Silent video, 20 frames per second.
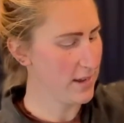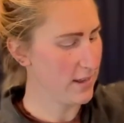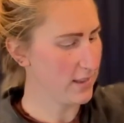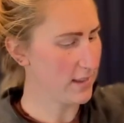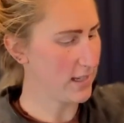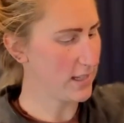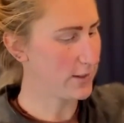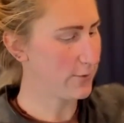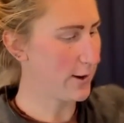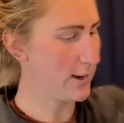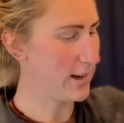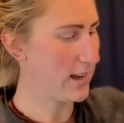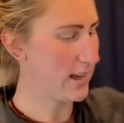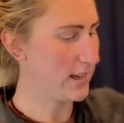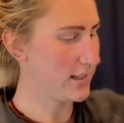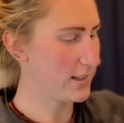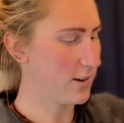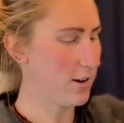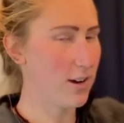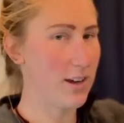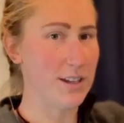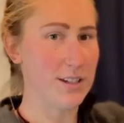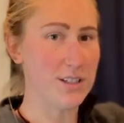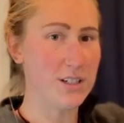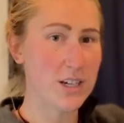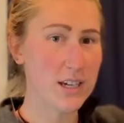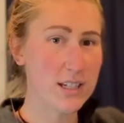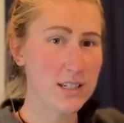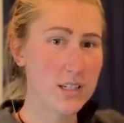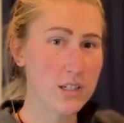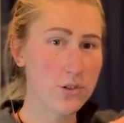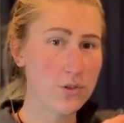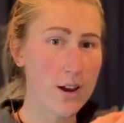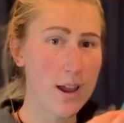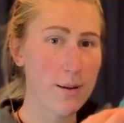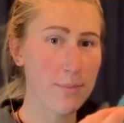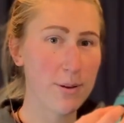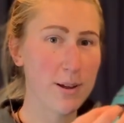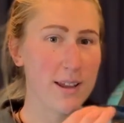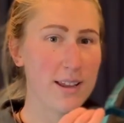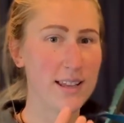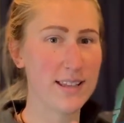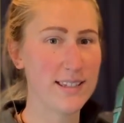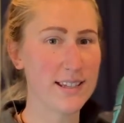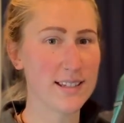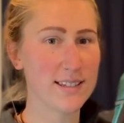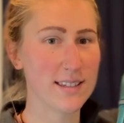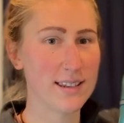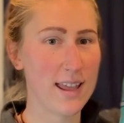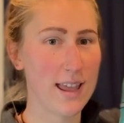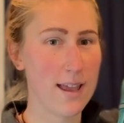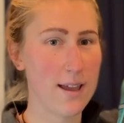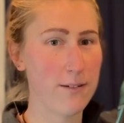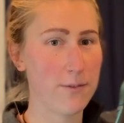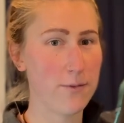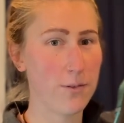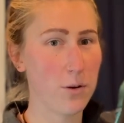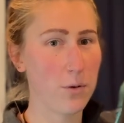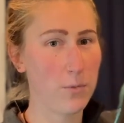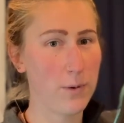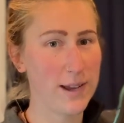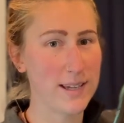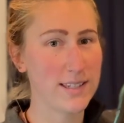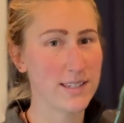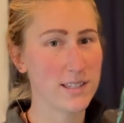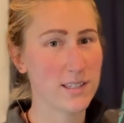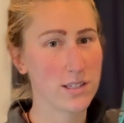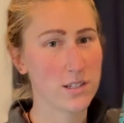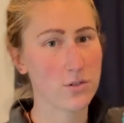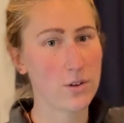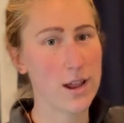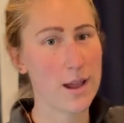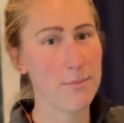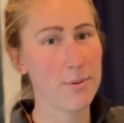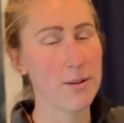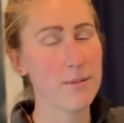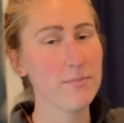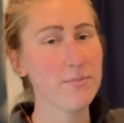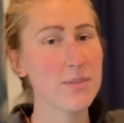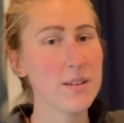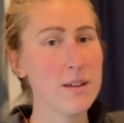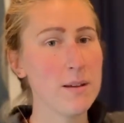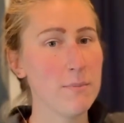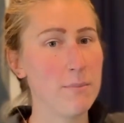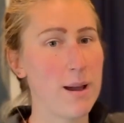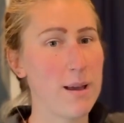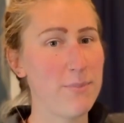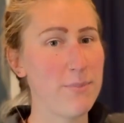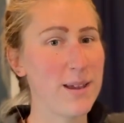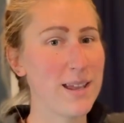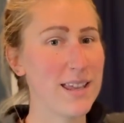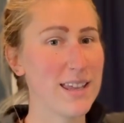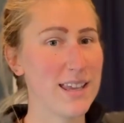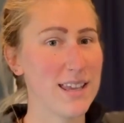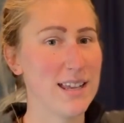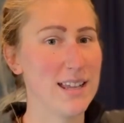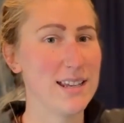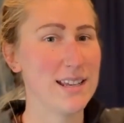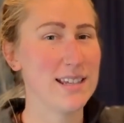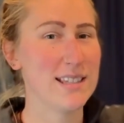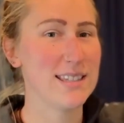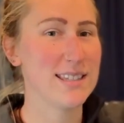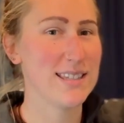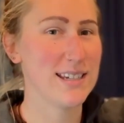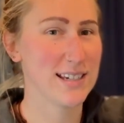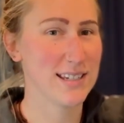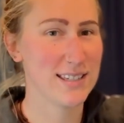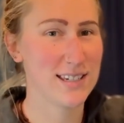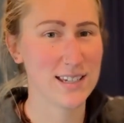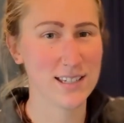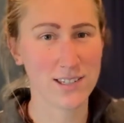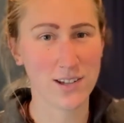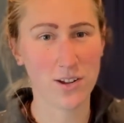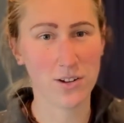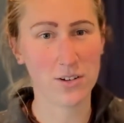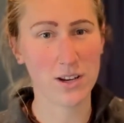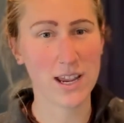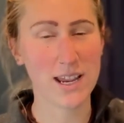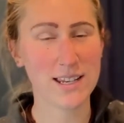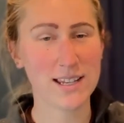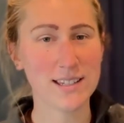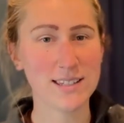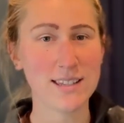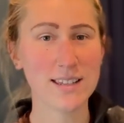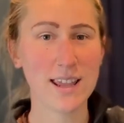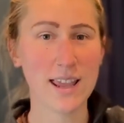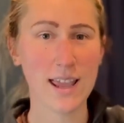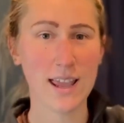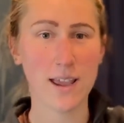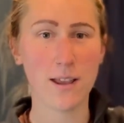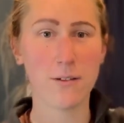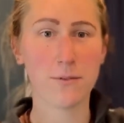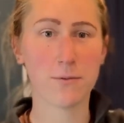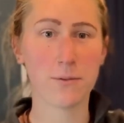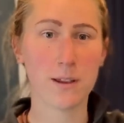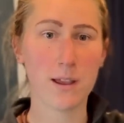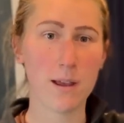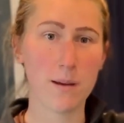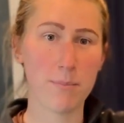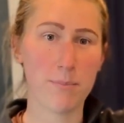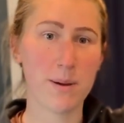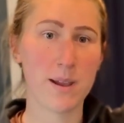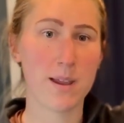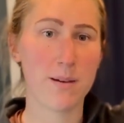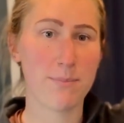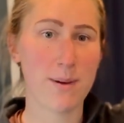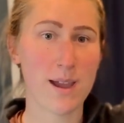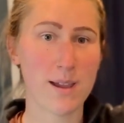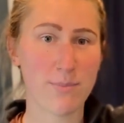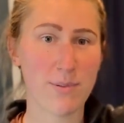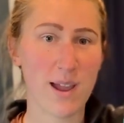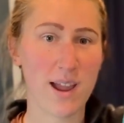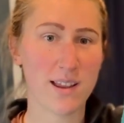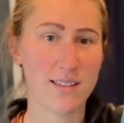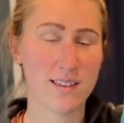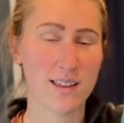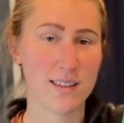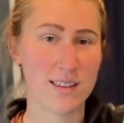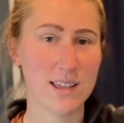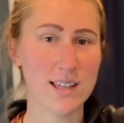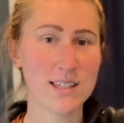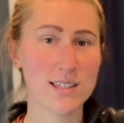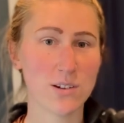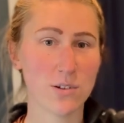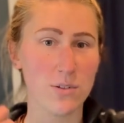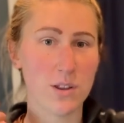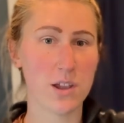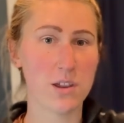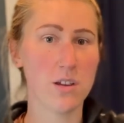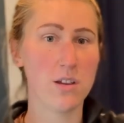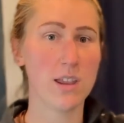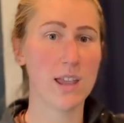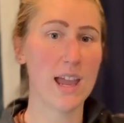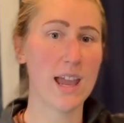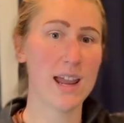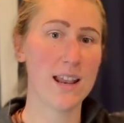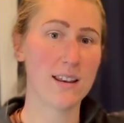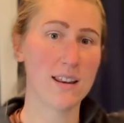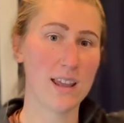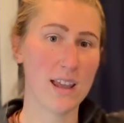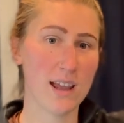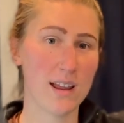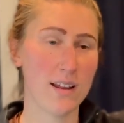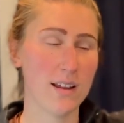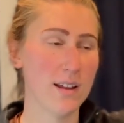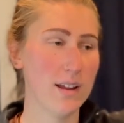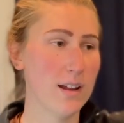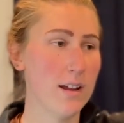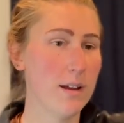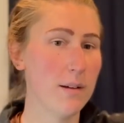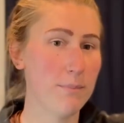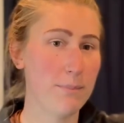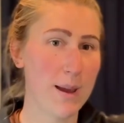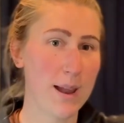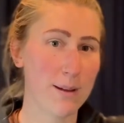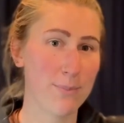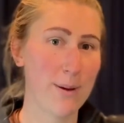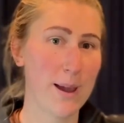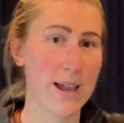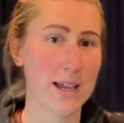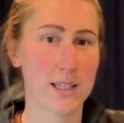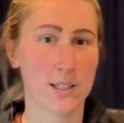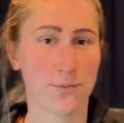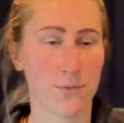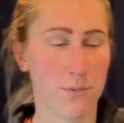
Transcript: This one has got a chest strap. It doesn't have a waist strap. My big kid is 6 years old. He doesn't have a bigger backpack than this, although you can get backpacks